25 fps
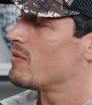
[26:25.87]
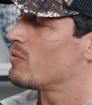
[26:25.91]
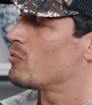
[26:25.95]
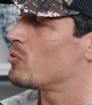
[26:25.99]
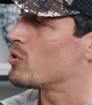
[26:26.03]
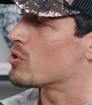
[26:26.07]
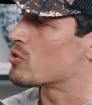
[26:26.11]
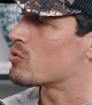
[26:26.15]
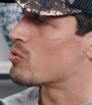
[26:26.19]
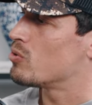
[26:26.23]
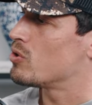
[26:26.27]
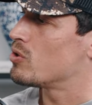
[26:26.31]

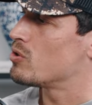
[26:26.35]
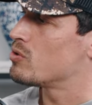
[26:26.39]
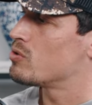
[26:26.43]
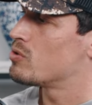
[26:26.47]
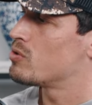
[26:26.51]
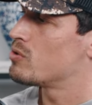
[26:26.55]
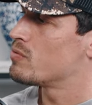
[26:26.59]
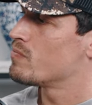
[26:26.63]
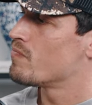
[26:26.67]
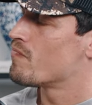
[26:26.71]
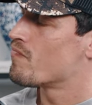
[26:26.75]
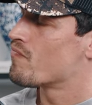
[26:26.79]
which
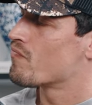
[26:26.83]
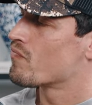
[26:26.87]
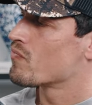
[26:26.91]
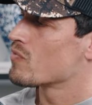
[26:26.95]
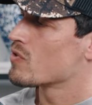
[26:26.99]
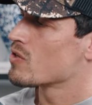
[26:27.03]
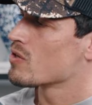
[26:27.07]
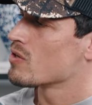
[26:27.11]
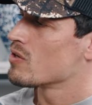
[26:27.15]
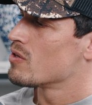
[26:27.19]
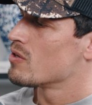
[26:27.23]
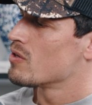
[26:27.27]
was,
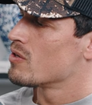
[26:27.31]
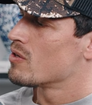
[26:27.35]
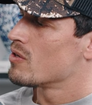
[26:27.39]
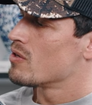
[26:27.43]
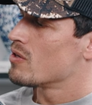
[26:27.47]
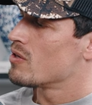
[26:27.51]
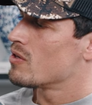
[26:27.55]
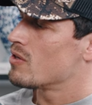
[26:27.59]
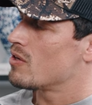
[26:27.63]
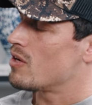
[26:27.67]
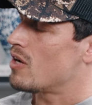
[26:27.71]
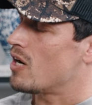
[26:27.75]

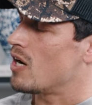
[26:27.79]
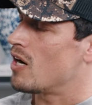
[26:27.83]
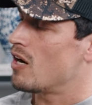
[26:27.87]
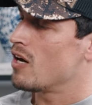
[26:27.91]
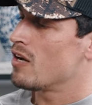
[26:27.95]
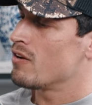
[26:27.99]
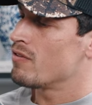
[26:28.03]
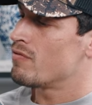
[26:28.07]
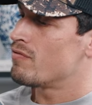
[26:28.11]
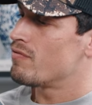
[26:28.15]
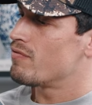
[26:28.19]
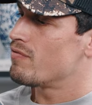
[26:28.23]

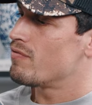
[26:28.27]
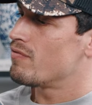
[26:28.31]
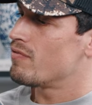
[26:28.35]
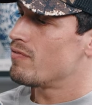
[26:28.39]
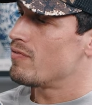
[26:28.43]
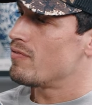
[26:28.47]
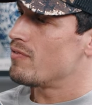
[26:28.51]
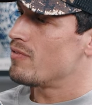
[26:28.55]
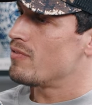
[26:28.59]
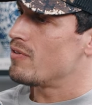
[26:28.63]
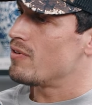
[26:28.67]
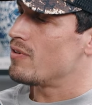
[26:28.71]
I have,
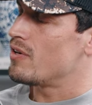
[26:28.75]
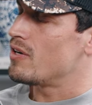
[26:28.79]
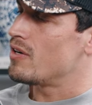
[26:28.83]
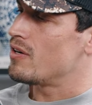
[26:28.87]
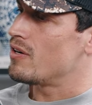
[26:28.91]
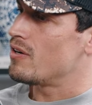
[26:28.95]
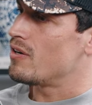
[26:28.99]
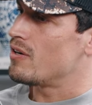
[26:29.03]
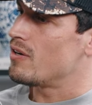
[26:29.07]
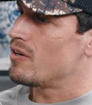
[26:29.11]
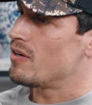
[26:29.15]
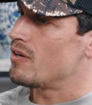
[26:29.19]

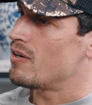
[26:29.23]
uh,